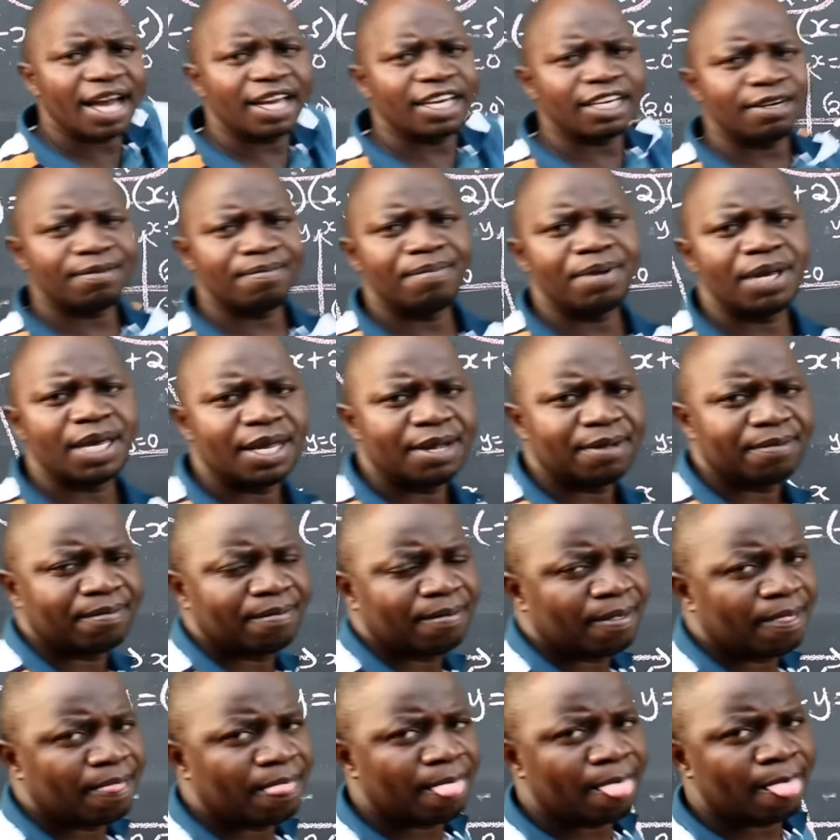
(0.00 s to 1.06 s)
and b.
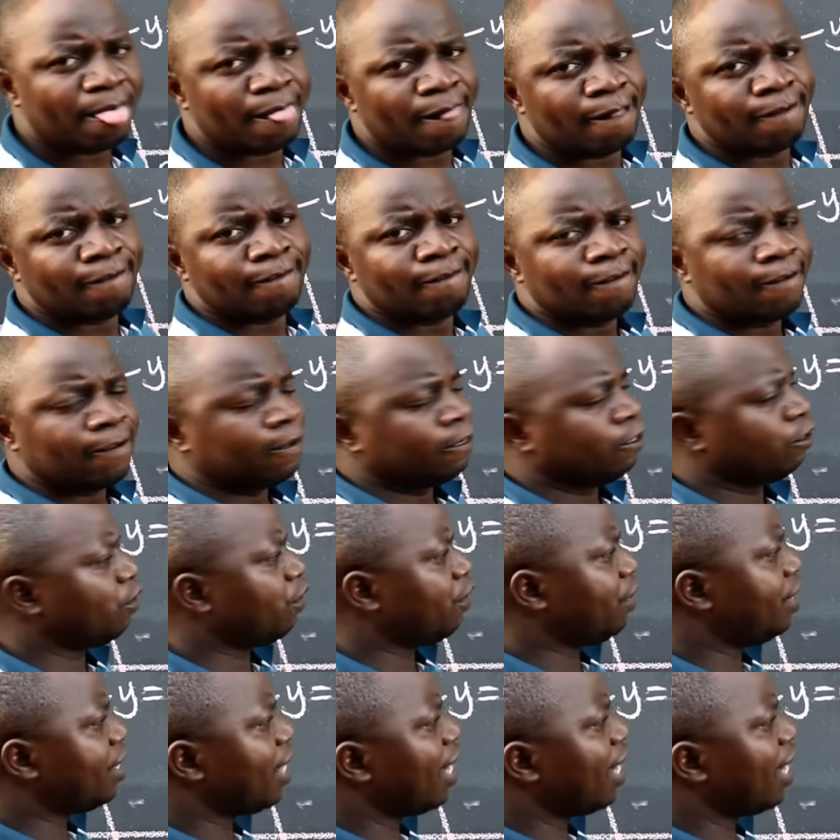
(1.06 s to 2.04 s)
So in